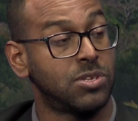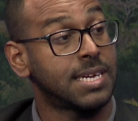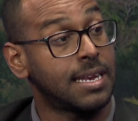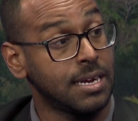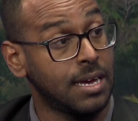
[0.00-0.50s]

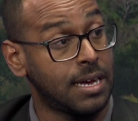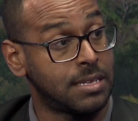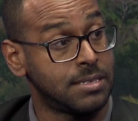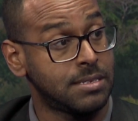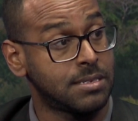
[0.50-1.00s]
Botanic
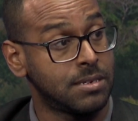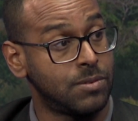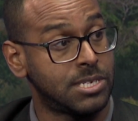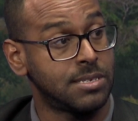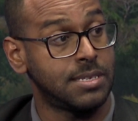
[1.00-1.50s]
Gardens,
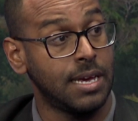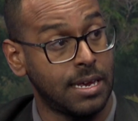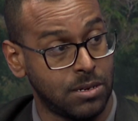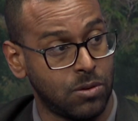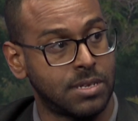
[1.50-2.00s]
which is the
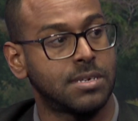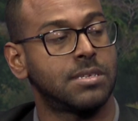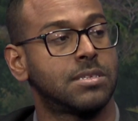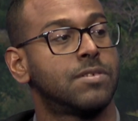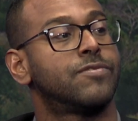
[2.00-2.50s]

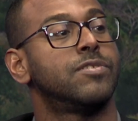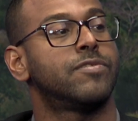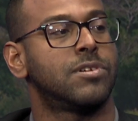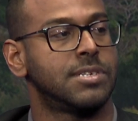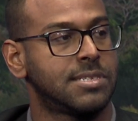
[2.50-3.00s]
headquarters of
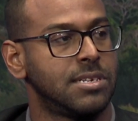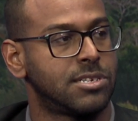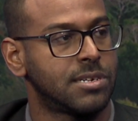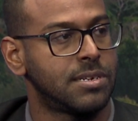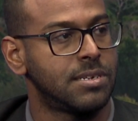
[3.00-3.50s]

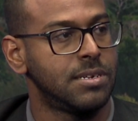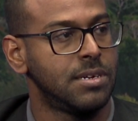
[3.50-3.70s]
reforestation.